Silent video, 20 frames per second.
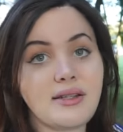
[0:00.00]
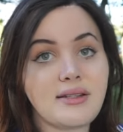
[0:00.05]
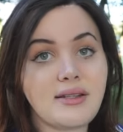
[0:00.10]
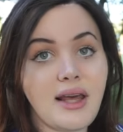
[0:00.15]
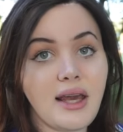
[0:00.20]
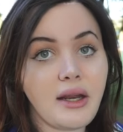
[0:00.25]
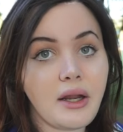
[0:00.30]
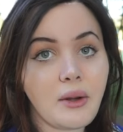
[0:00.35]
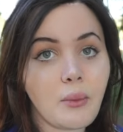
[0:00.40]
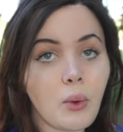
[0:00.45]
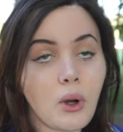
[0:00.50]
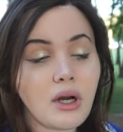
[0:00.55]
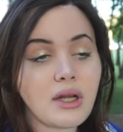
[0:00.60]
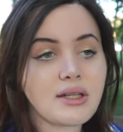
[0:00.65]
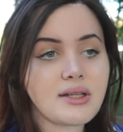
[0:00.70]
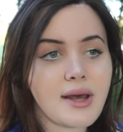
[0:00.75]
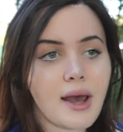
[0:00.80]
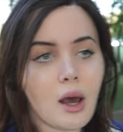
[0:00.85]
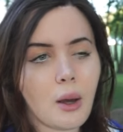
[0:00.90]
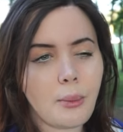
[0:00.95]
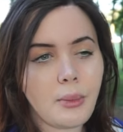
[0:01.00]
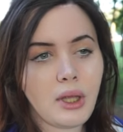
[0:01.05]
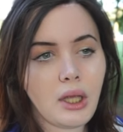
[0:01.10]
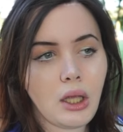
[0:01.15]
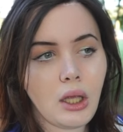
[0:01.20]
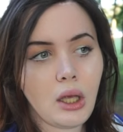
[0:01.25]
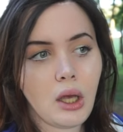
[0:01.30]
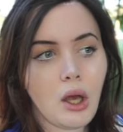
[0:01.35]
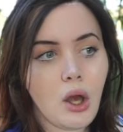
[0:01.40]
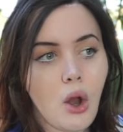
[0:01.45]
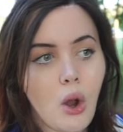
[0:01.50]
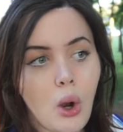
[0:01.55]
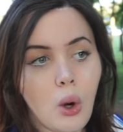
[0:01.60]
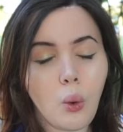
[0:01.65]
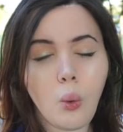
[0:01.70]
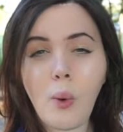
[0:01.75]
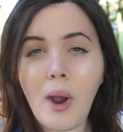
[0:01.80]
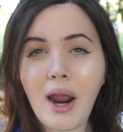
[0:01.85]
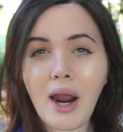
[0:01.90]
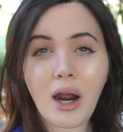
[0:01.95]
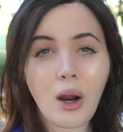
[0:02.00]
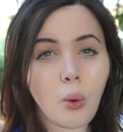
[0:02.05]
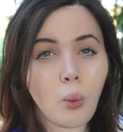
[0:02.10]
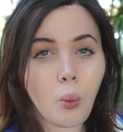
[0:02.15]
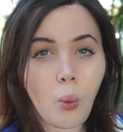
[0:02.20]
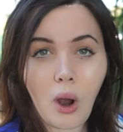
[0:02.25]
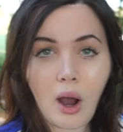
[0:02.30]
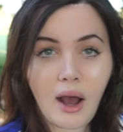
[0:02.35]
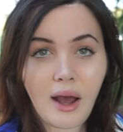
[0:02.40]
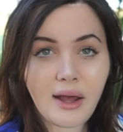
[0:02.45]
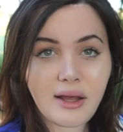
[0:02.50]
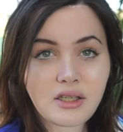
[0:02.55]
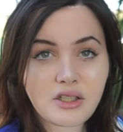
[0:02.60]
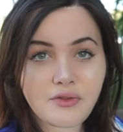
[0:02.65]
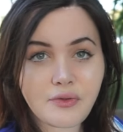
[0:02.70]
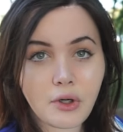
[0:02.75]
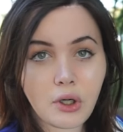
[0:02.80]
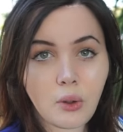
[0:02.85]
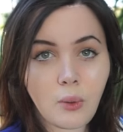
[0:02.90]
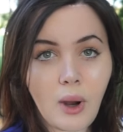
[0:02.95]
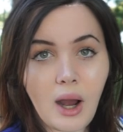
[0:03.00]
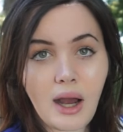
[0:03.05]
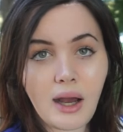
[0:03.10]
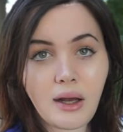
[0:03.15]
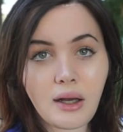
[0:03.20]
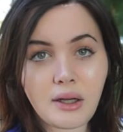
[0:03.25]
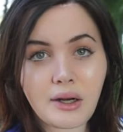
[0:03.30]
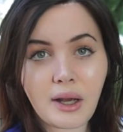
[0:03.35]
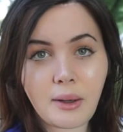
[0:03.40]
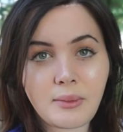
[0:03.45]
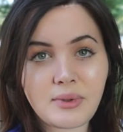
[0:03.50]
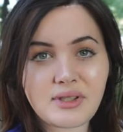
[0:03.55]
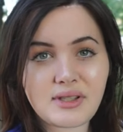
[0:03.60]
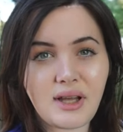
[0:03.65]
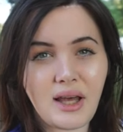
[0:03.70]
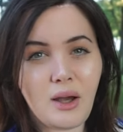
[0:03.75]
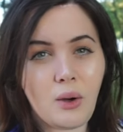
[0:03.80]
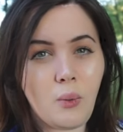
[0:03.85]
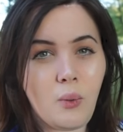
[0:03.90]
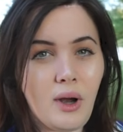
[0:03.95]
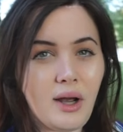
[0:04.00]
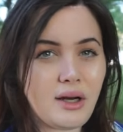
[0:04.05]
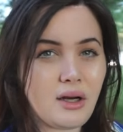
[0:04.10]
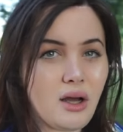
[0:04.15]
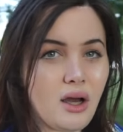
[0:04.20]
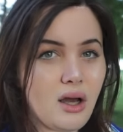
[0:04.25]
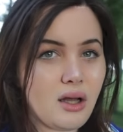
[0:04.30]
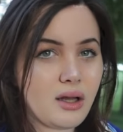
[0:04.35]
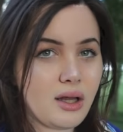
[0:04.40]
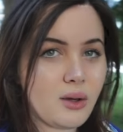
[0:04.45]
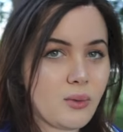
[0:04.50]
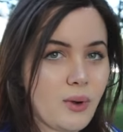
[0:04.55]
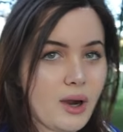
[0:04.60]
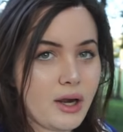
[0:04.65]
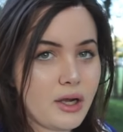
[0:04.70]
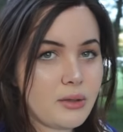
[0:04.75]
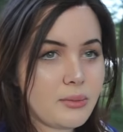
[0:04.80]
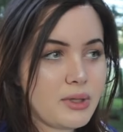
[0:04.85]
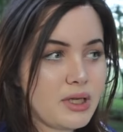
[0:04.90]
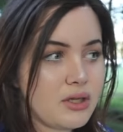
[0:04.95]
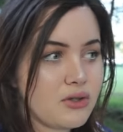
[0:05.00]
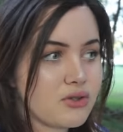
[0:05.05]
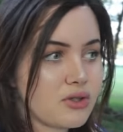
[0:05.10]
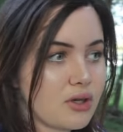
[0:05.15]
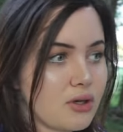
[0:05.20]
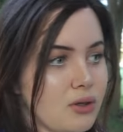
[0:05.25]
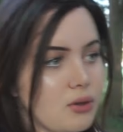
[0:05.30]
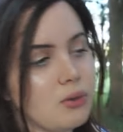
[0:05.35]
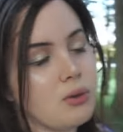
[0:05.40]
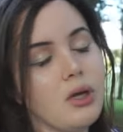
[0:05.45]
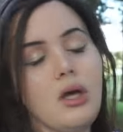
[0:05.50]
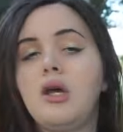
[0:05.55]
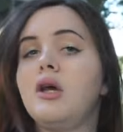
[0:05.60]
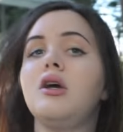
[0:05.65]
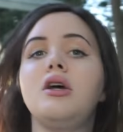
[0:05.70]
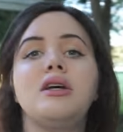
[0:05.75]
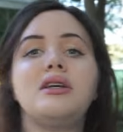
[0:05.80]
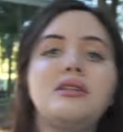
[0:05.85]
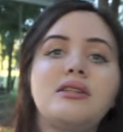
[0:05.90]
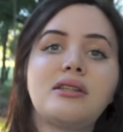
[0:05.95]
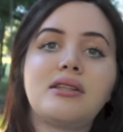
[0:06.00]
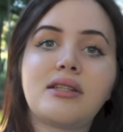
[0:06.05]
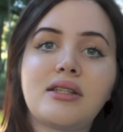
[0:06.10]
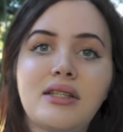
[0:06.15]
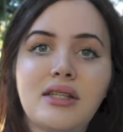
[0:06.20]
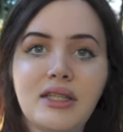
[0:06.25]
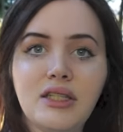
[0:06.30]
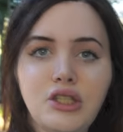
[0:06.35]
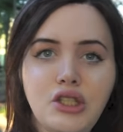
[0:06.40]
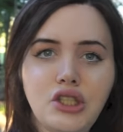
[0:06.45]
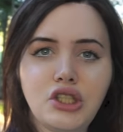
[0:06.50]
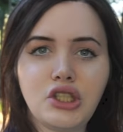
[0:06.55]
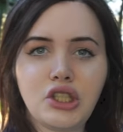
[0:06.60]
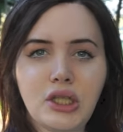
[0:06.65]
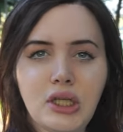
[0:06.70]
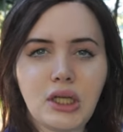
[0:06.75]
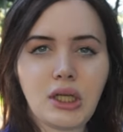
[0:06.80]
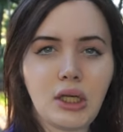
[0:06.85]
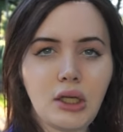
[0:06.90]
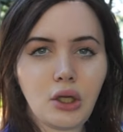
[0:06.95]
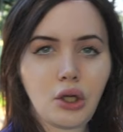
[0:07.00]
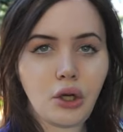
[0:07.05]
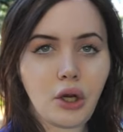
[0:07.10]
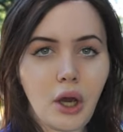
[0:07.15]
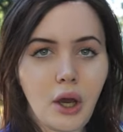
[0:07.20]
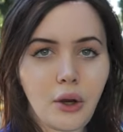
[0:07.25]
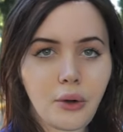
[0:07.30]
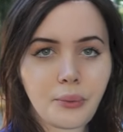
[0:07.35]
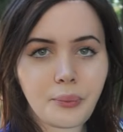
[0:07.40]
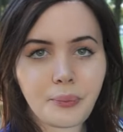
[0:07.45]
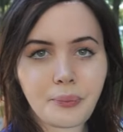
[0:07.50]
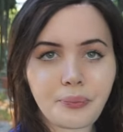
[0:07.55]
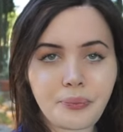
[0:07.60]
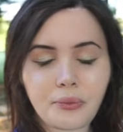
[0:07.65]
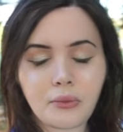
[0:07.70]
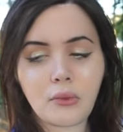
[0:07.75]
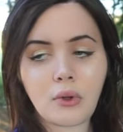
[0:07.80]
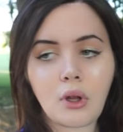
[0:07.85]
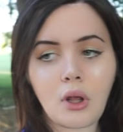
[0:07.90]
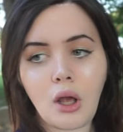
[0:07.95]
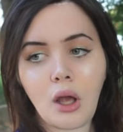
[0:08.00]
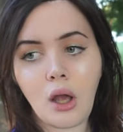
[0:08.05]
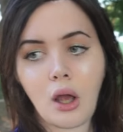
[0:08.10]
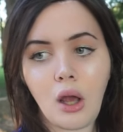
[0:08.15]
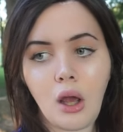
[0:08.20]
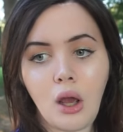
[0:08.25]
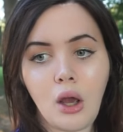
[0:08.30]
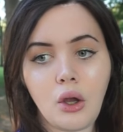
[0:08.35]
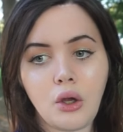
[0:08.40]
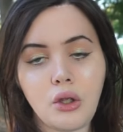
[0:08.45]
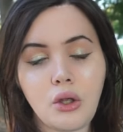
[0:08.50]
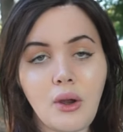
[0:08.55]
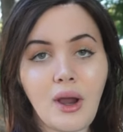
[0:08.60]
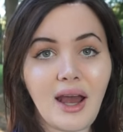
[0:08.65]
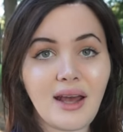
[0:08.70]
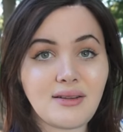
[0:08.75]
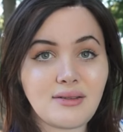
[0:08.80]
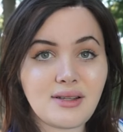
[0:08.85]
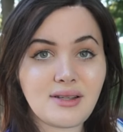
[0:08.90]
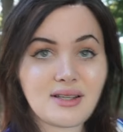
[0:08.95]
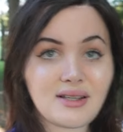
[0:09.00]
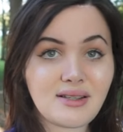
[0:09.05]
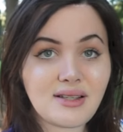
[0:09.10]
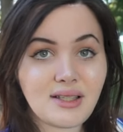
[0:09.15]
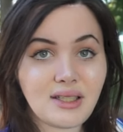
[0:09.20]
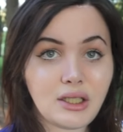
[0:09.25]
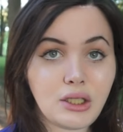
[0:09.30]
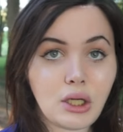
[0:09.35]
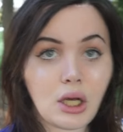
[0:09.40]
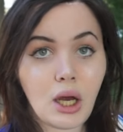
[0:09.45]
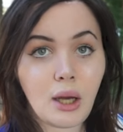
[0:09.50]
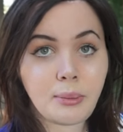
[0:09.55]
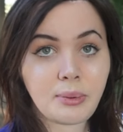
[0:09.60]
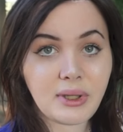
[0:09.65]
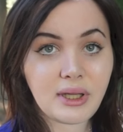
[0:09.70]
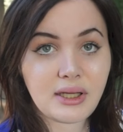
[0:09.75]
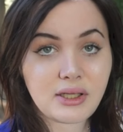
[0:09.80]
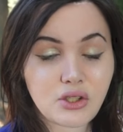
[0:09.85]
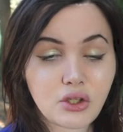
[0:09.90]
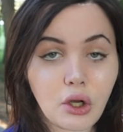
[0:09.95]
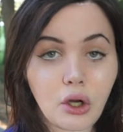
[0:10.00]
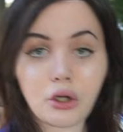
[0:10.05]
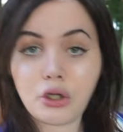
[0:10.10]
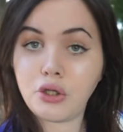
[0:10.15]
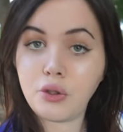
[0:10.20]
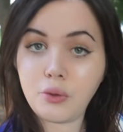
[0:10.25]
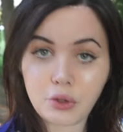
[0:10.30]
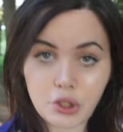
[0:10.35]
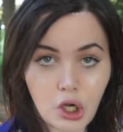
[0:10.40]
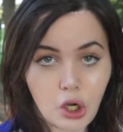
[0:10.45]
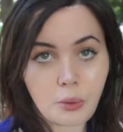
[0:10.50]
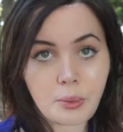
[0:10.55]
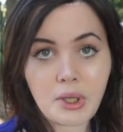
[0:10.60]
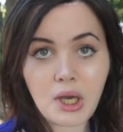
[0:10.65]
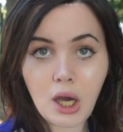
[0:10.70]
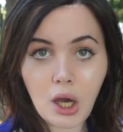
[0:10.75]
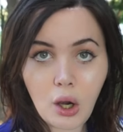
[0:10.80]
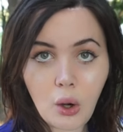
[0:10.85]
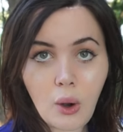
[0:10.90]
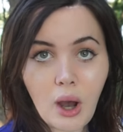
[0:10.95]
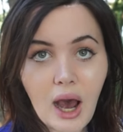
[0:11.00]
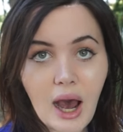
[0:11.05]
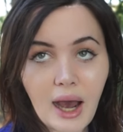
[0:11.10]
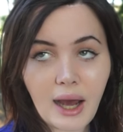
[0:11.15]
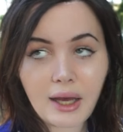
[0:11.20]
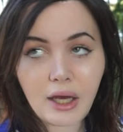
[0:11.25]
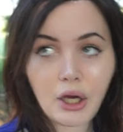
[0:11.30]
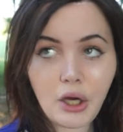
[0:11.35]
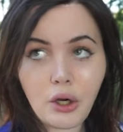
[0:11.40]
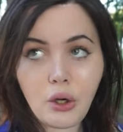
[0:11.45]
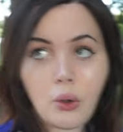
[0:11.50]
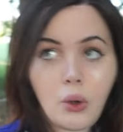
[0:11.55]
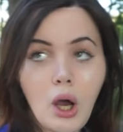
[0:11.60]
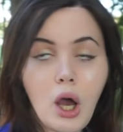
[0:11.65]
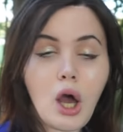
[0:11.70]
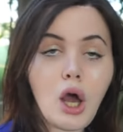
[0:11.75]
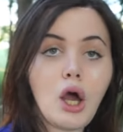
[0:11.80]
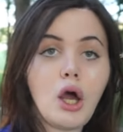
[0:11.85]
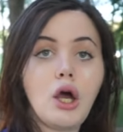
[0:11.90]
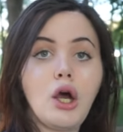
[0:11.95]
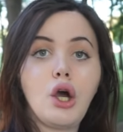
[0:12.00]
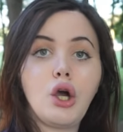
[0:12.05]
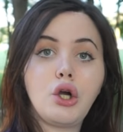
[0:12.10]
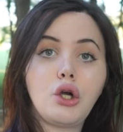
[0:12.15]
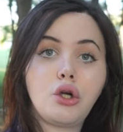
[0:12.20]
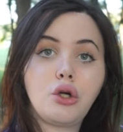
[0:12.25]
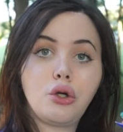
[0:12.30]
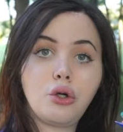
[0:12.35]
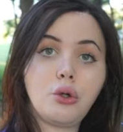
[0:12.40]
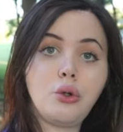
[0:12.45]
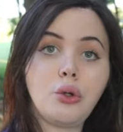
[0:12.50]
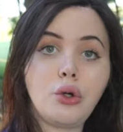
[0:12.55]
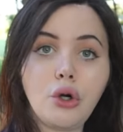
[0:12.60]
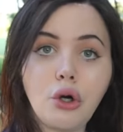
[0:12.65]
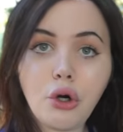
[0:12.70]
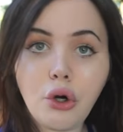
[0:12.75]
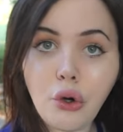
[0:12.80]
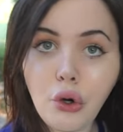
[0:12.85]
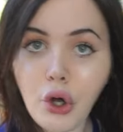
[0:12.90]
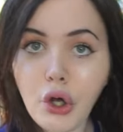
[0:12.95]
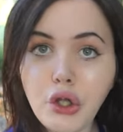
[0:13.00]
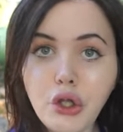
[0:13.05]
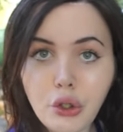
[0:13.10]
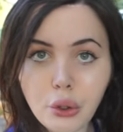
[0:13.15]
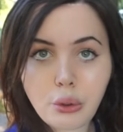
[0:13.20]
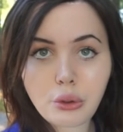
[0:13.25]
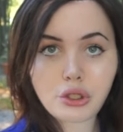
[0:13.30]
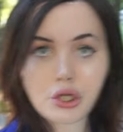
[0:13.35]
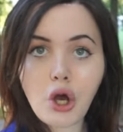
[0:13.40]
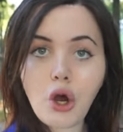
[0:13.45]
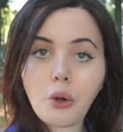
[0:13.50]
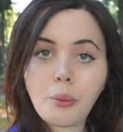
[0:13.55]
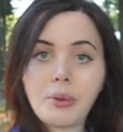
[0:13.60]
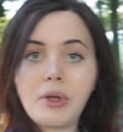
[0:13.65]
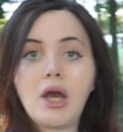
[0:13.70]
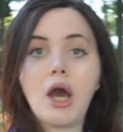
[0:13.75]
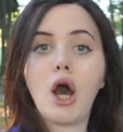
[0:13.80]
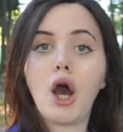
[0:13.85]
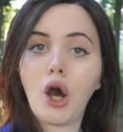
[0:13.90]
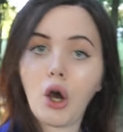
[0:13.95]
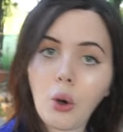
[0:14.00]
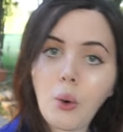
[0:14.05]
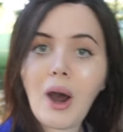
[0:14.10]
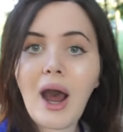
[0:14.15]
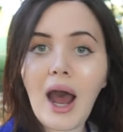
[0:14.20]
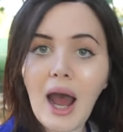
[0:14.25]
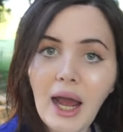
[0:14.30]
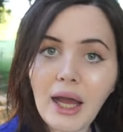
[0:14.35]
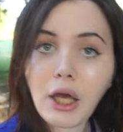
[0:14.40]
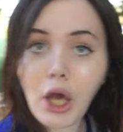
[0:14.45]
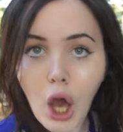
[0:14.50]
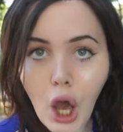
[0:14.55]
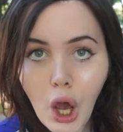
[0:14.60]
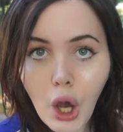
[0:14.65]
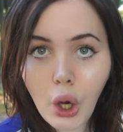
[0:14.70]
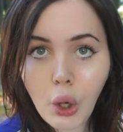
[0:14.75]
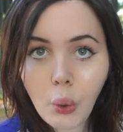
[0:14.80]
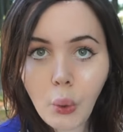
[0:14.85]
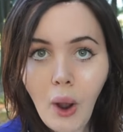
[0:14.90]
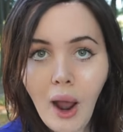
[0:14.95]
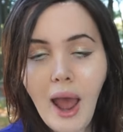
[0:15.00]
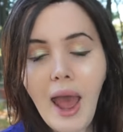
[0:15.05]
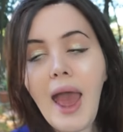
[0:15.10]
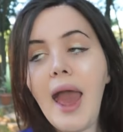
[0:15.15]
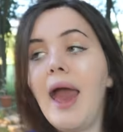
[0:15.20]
is they didn't want to tell me where it was for a while. And I was like, why not? Like, why are you being so stingy, you know? You guys, this is in a place called Utopia, Ohio. Google Utopia, Ohio.